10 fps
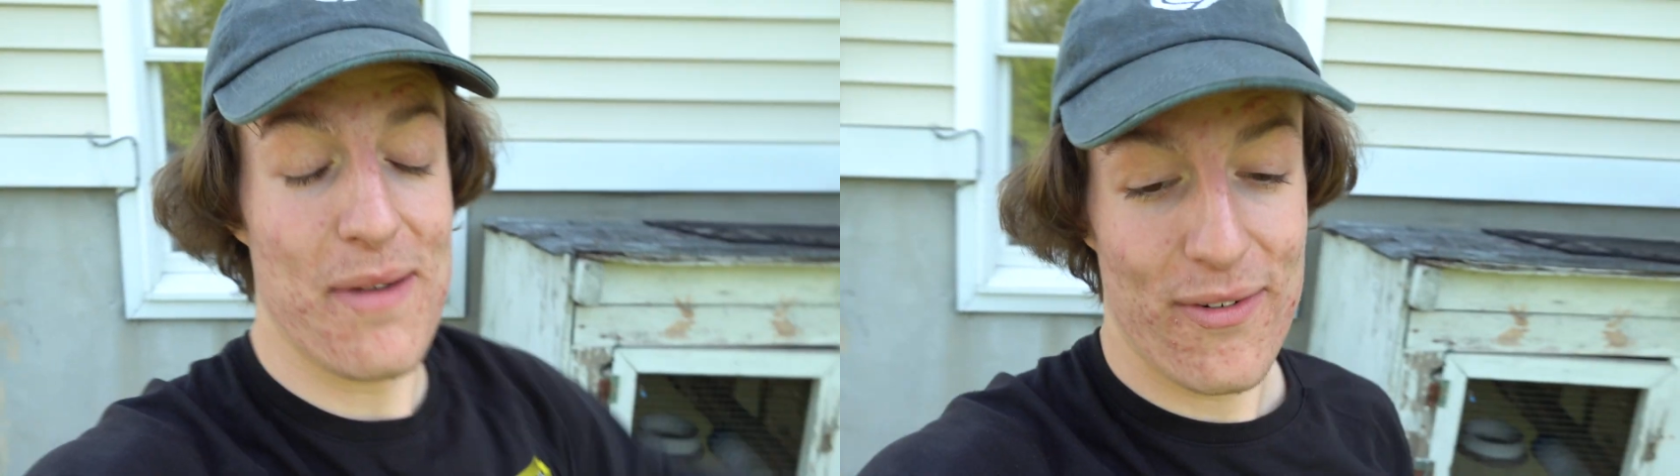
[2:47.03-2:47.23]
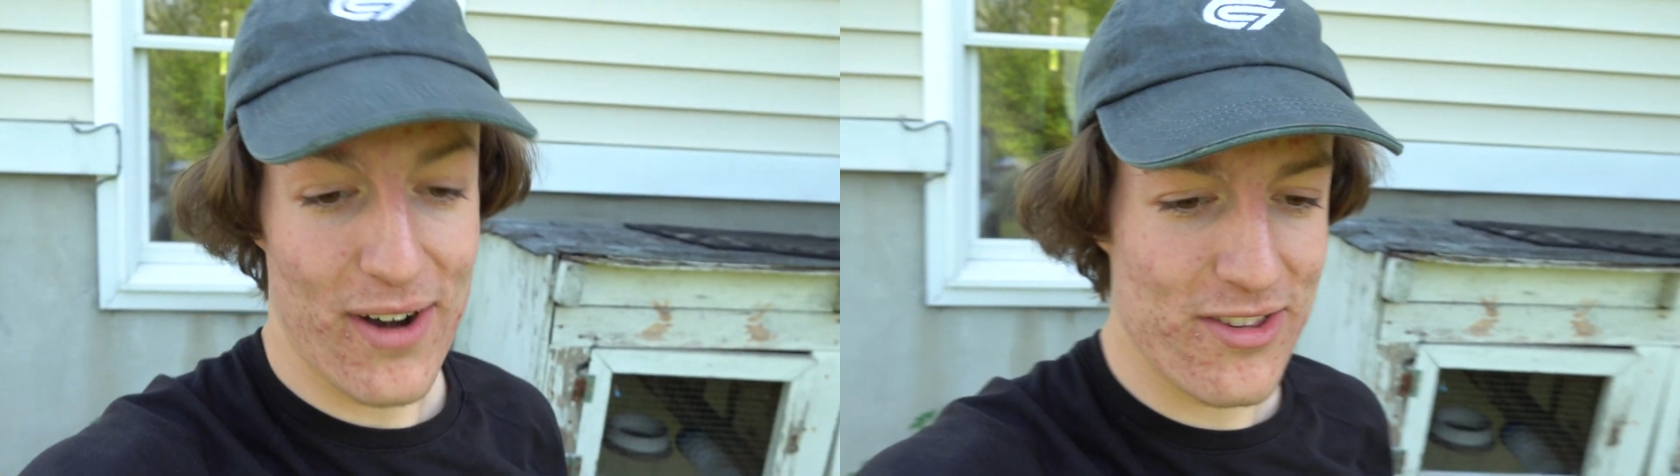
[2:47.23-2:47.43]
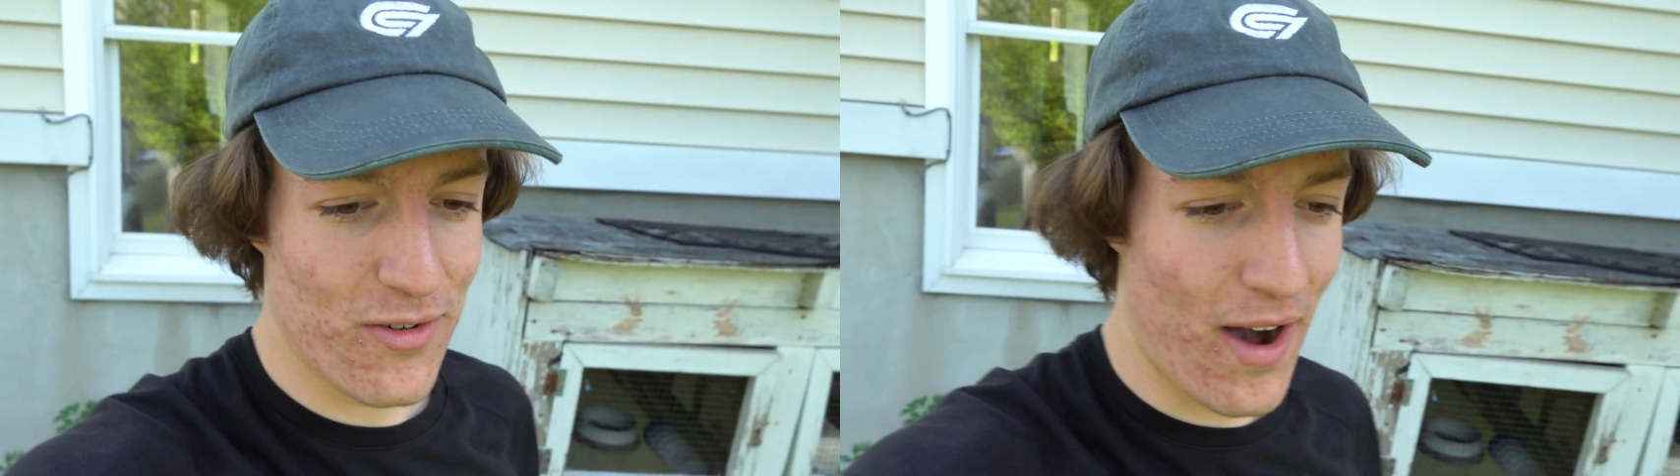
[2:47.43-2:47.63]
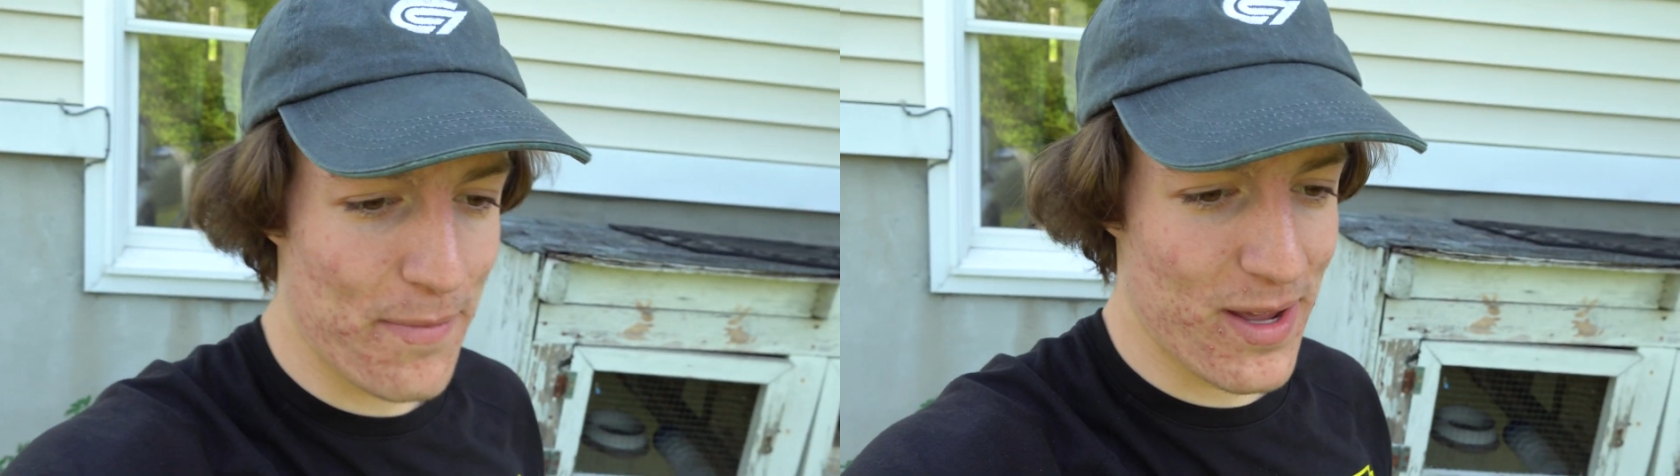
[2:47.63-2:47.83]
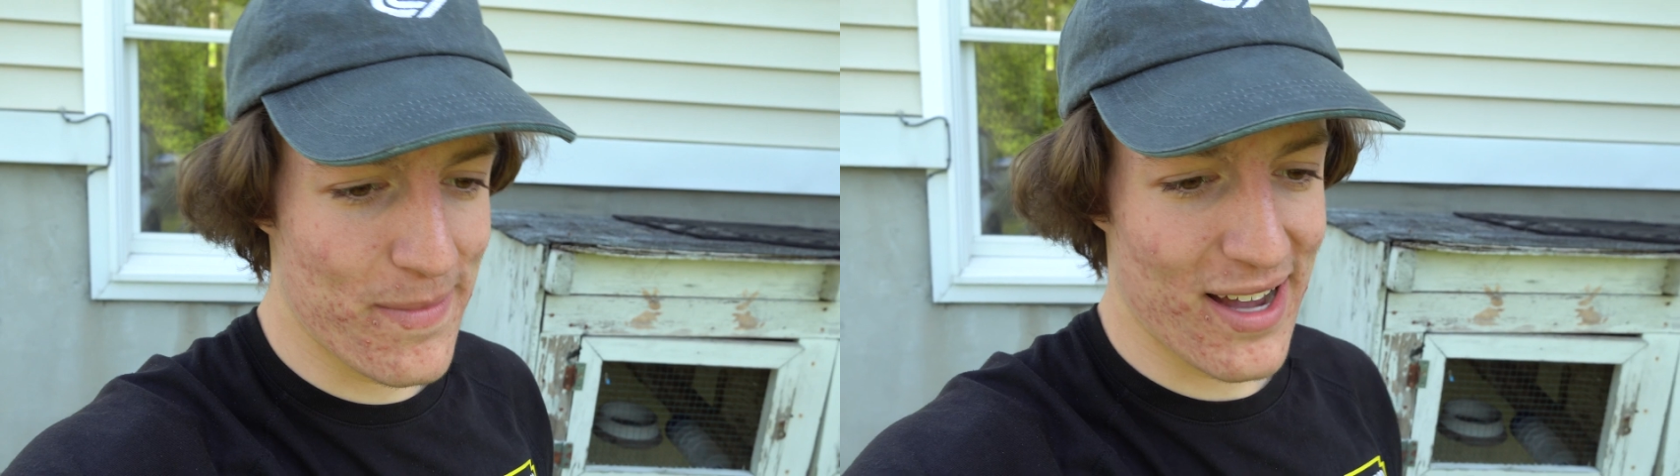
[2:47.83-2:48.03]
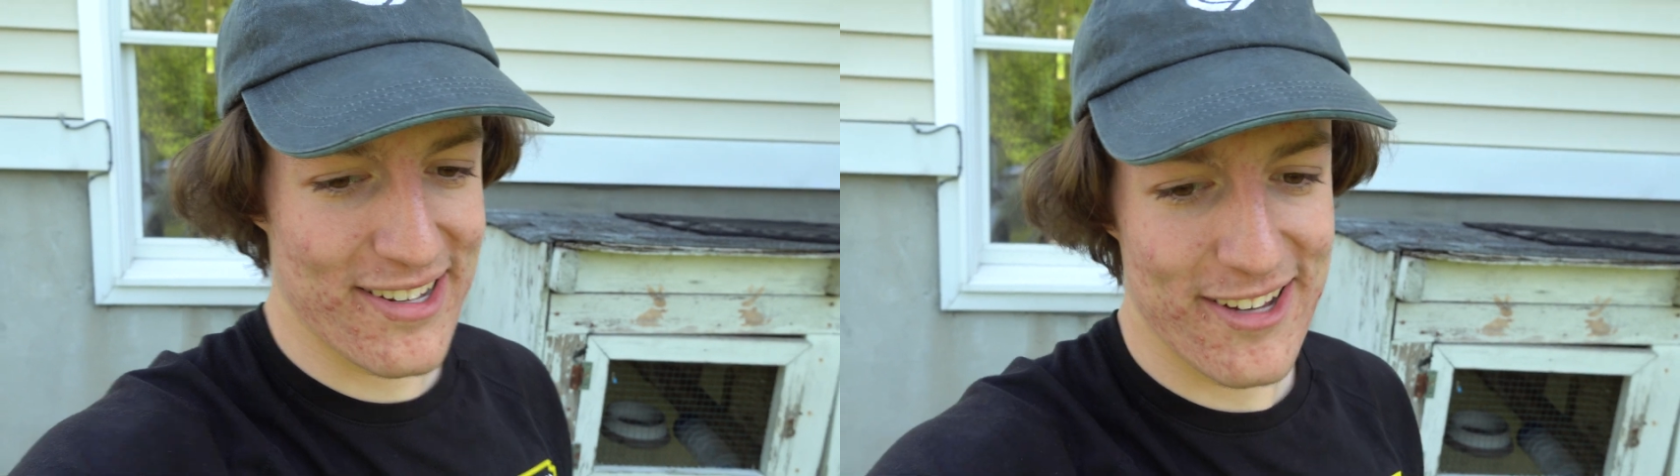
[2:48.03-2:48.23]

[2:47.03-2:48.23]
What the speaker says: my friends and ride BMX,